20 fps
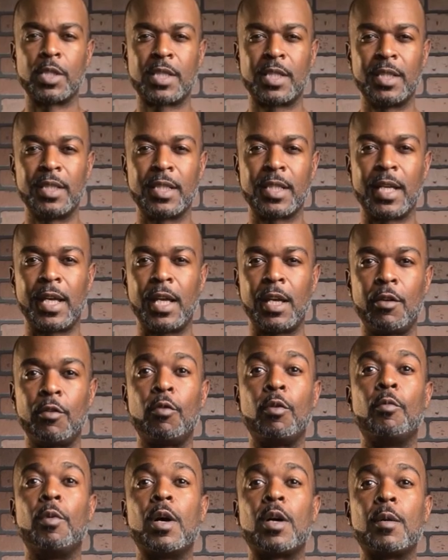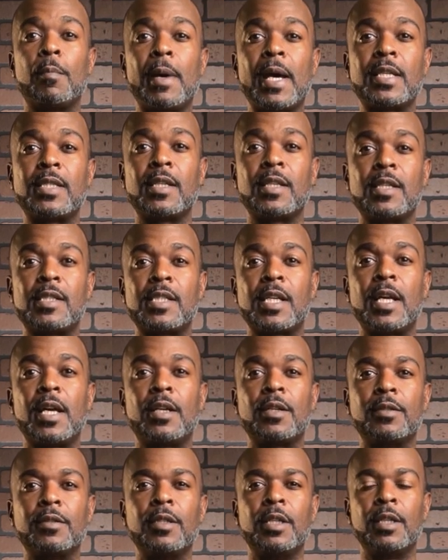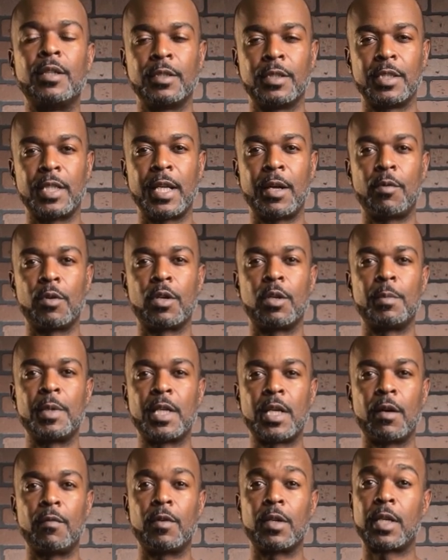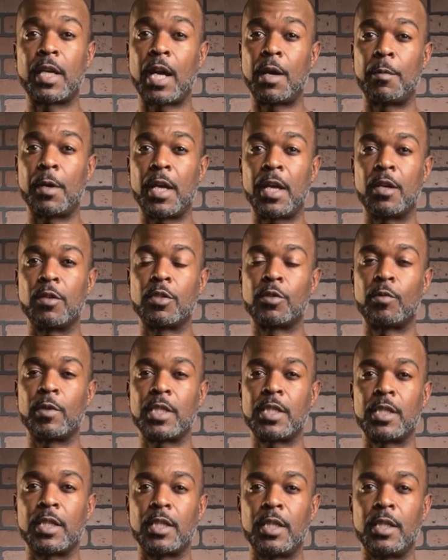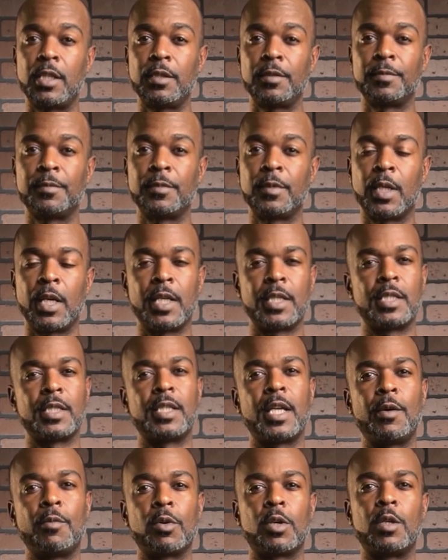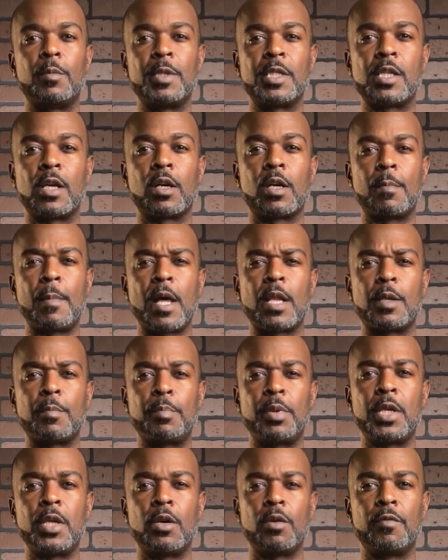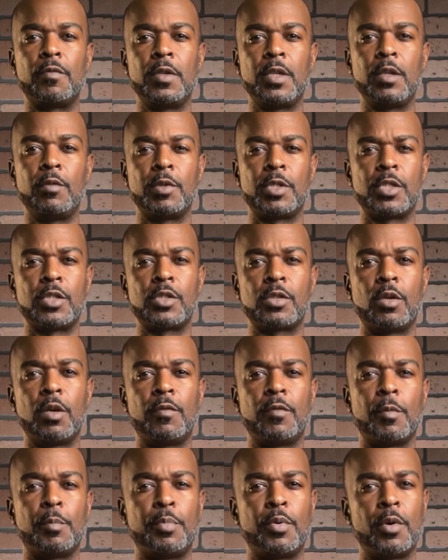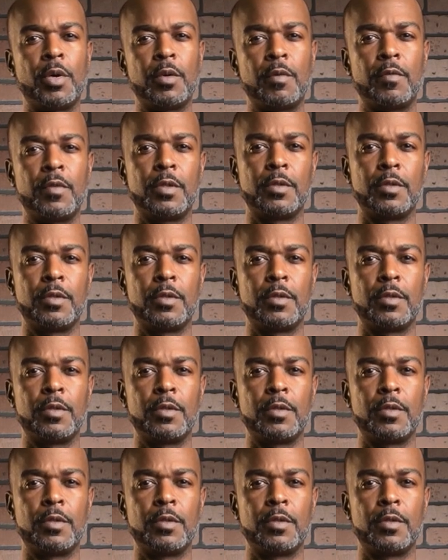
good, gang? Welcome back to the channel. Today we're going to be covering camera angles once again, and today we're going to be talking about the P O V, which is short for point of